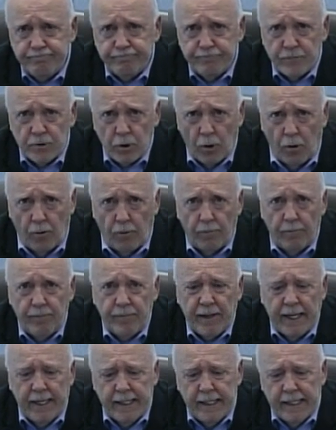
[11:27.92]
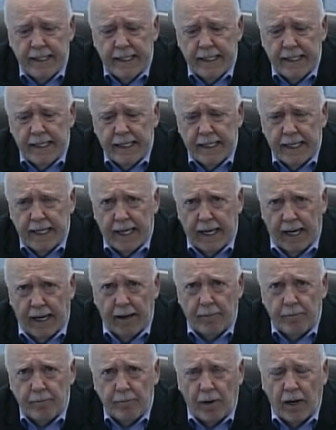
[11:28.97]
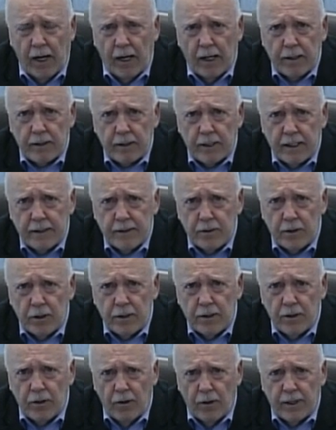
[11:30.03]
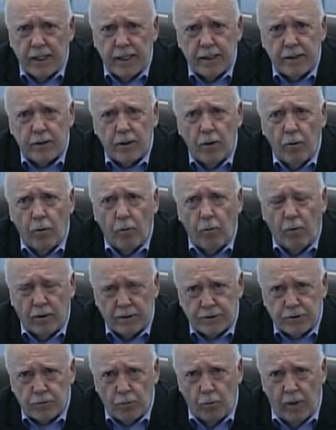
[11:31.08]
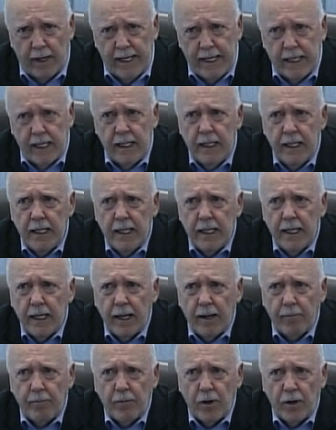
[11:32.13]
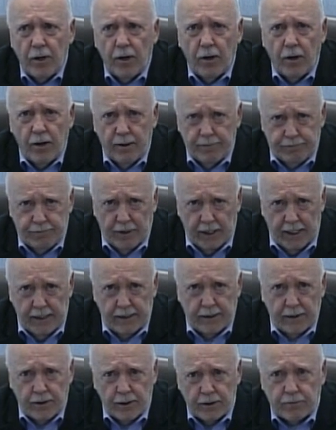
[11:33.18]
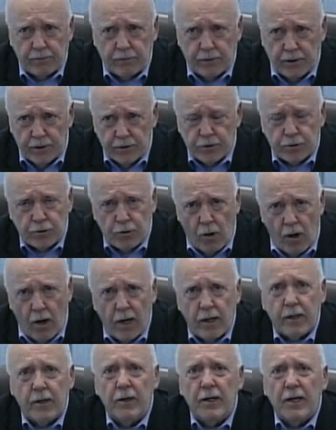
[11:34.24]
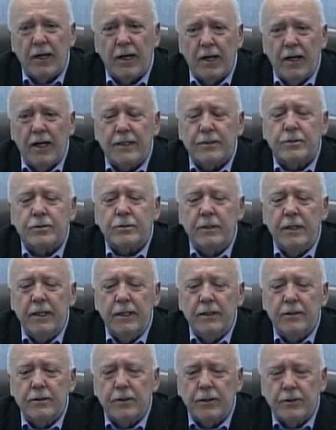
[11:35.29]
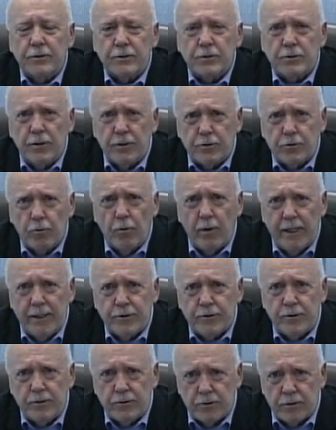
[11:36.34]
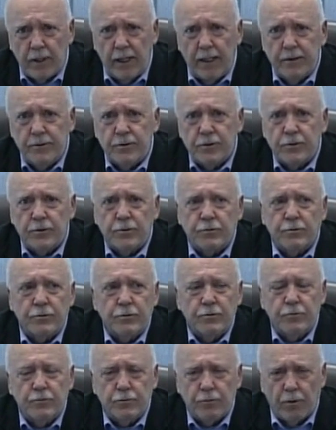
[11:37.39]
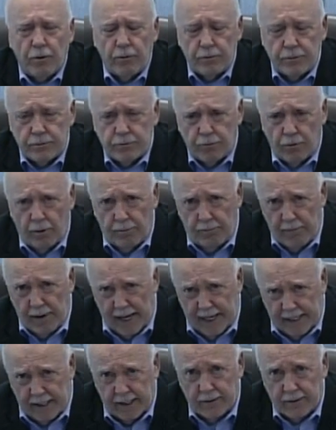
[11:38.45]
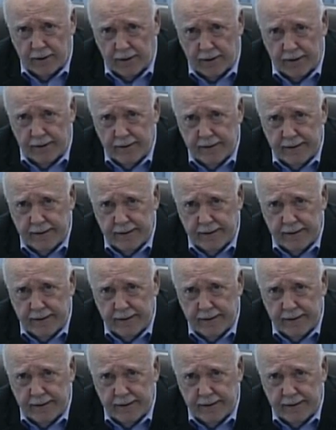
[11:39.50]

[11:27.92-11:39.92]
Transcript: So I'm uh, going to, once a week, I'm going to update the, this talk unless the situation changes dr dramatically.